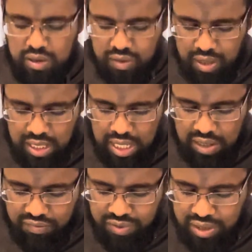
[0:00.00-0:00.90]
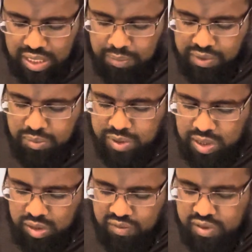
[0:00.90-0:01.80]
They have kept
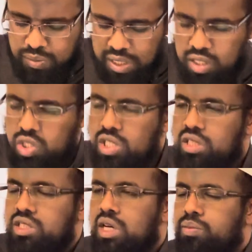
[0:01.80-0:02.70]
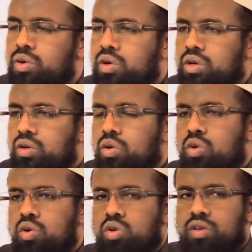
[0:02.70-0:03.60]
themselves patient upon
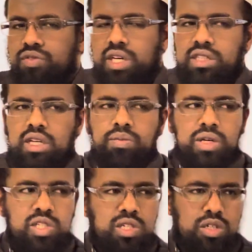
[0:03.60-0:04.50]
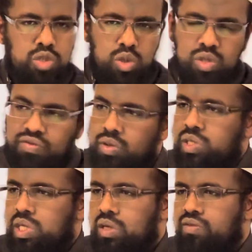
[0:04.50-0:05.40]
all of that a person endures for
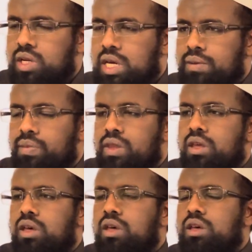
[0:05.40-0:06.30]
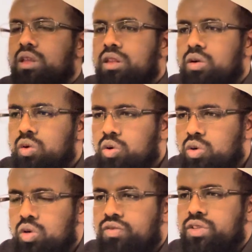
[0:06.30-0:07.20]
the sake of Allah.
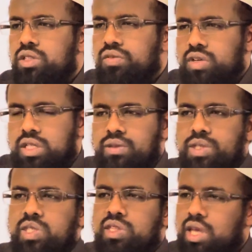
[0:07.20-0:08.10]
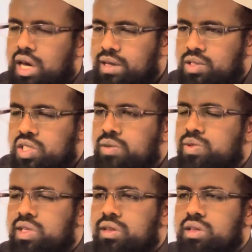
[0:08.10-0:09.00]
All of the difficulties and the
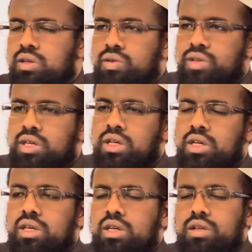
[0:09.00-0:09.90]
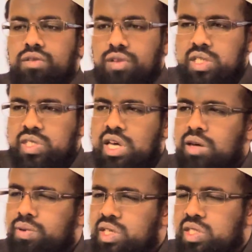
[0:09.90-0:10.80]
hardships and, you know, the things that
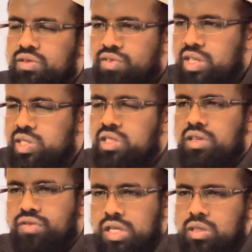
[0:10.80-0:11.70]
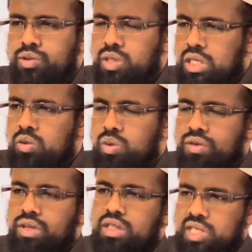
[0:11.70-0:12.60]
a person finds it difficult to deal
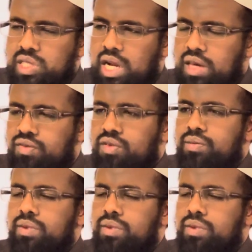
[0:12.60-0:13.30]
with in this life,